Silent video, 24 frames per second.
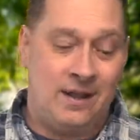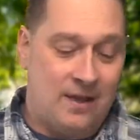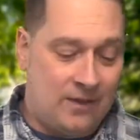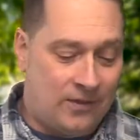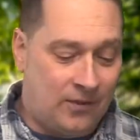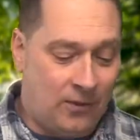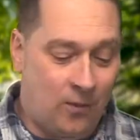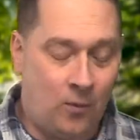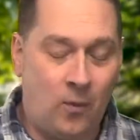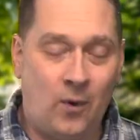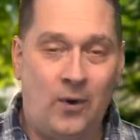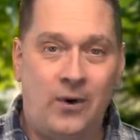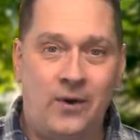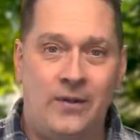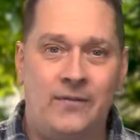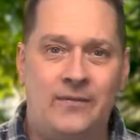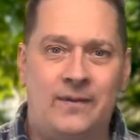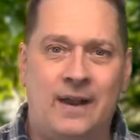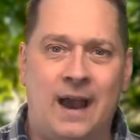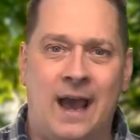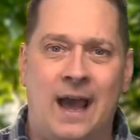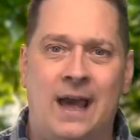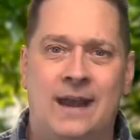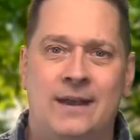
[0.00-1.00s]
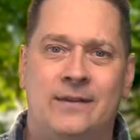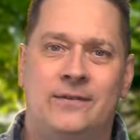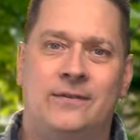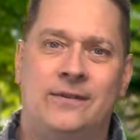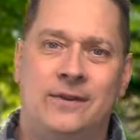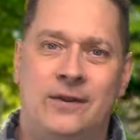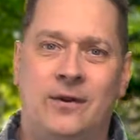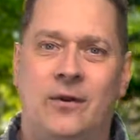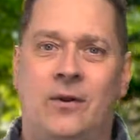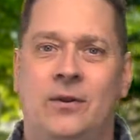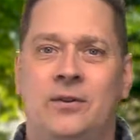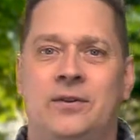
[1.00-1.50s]
The Word of God is
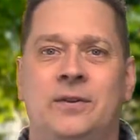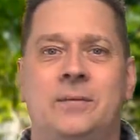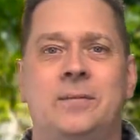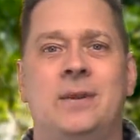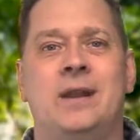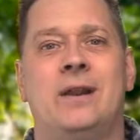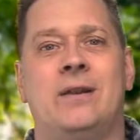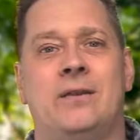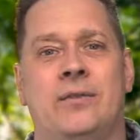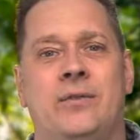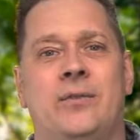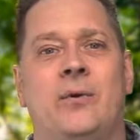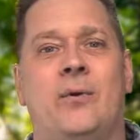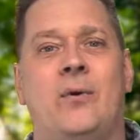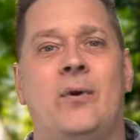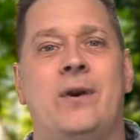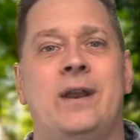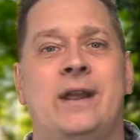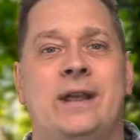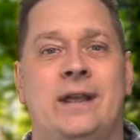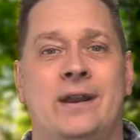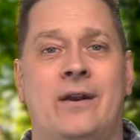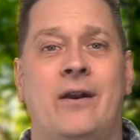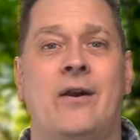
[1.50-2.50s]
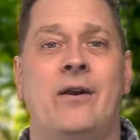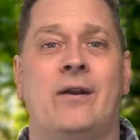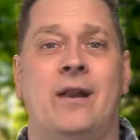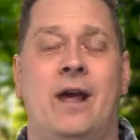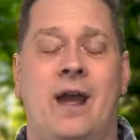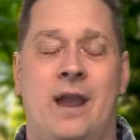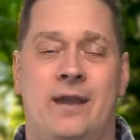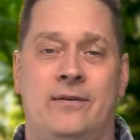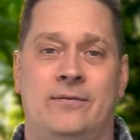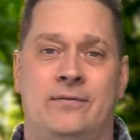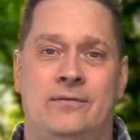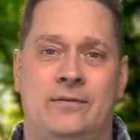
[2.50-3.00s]
the ultimate authority in our
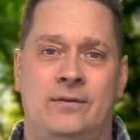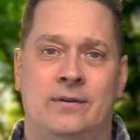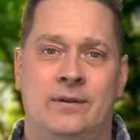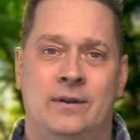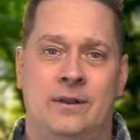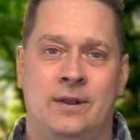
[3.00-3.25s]
life.